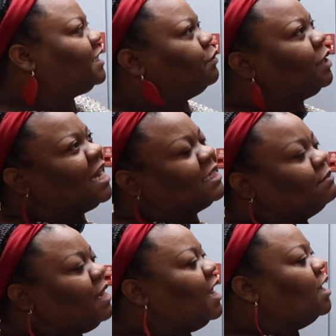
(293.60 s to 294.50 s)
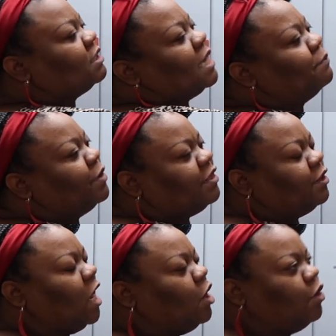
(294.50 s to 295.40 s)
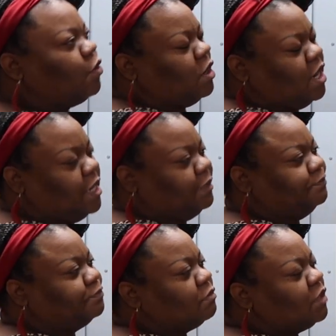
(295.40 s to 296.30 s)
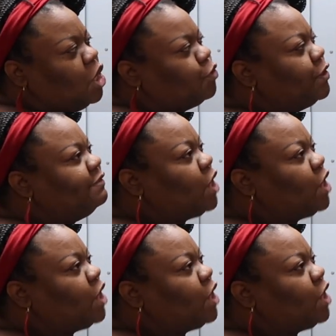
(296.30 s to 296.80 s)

So we got some nails and put the wreaths